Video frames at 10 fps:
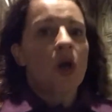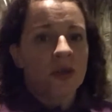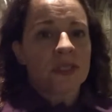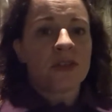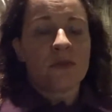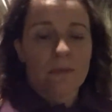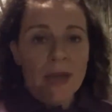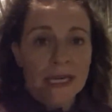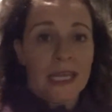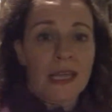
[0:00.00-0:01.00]
cost of
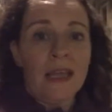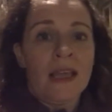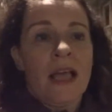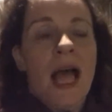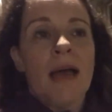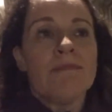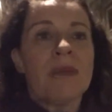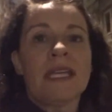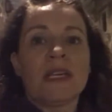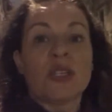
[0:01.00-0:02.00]
money and
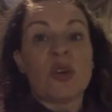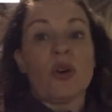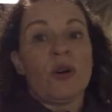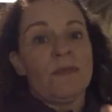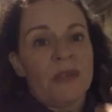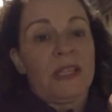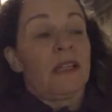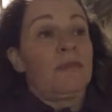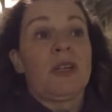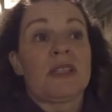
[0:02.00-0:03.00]
making sure in the
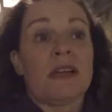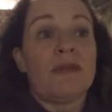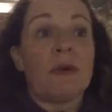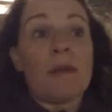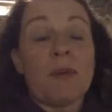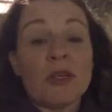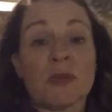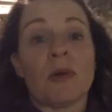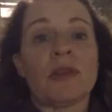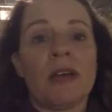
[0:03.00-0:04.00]
most lovely way
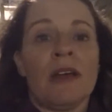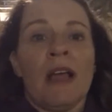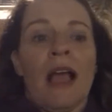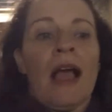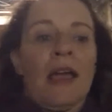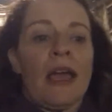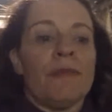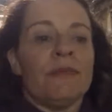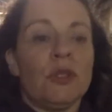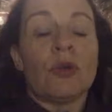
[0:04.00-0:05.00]
possible that
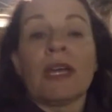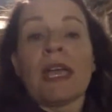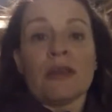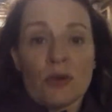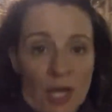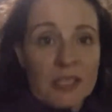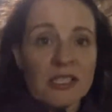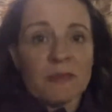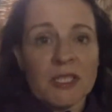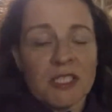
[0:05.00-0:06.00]
you can get your
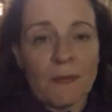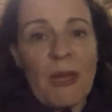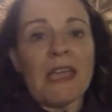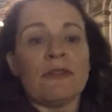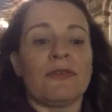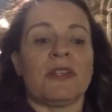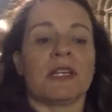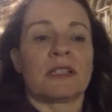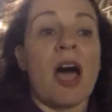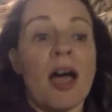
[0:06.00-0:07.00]
customers to pay for
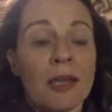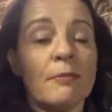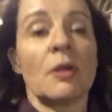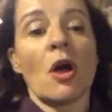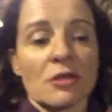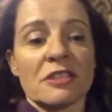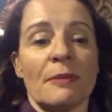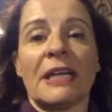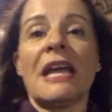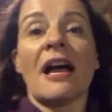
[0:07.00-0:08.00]
the time cost of
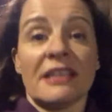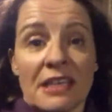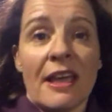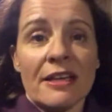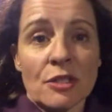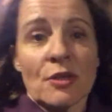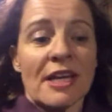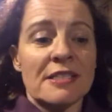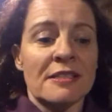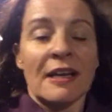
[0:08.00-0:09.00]
money, i.e.
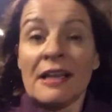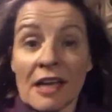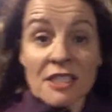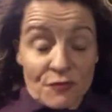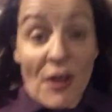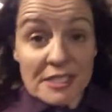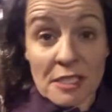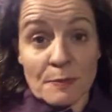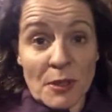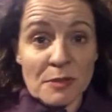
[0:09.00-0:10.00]
interest, as fast
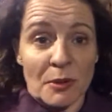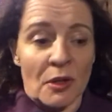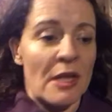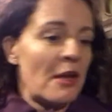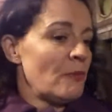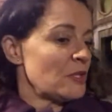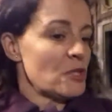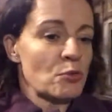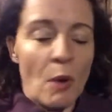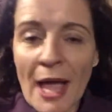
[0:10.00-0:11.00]
as possible,
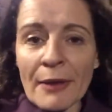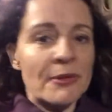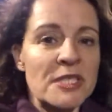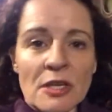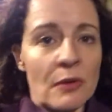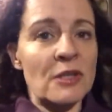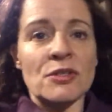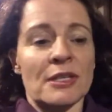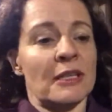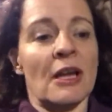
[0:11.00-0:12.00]
which is why I was so
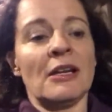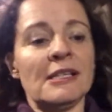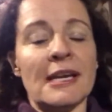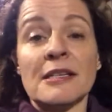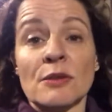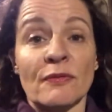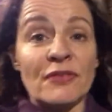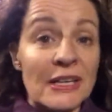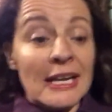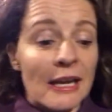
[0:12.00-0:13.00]
interested in the early days on
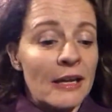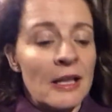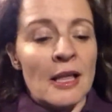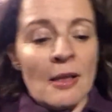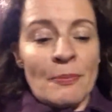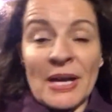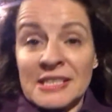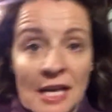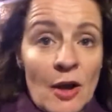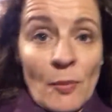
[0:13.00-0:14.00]
vanilla buy
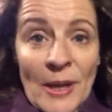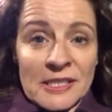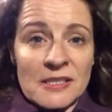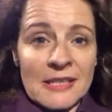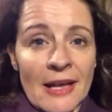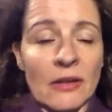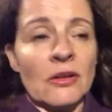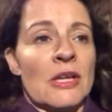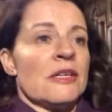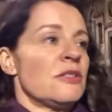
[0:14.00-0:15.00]
to let or buy to
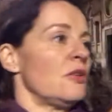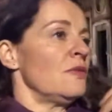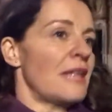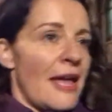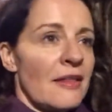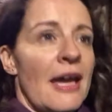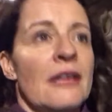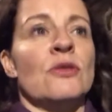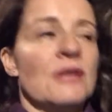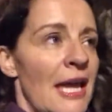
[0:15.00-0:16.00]
sell. So you get there,
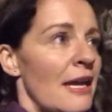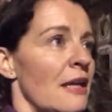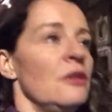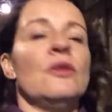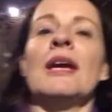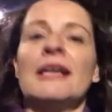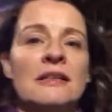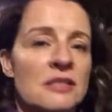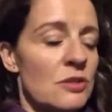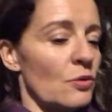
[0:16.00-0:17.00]
you get in, you get
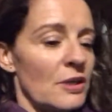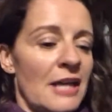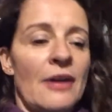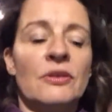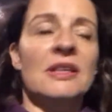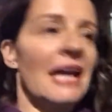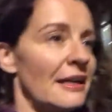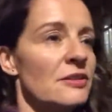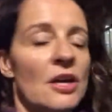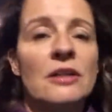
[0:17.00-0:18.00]
it sorted out, you
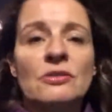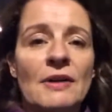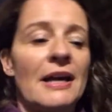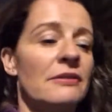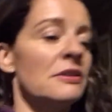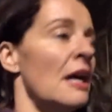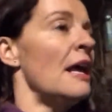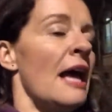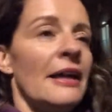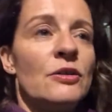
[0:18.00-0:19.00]
get it turned around,
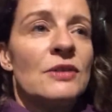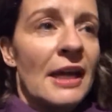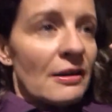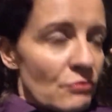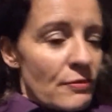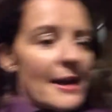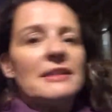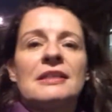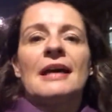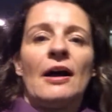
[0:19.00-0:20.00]
and you get it
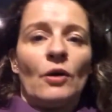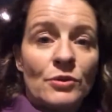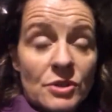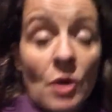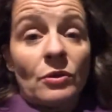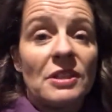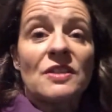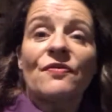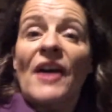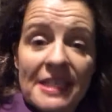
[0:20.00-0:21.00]
rented out or sold
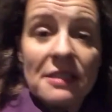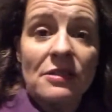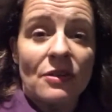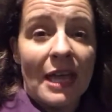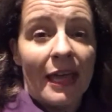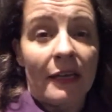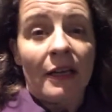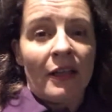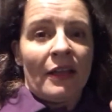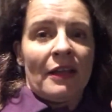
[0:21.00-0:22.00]
as fast as you can.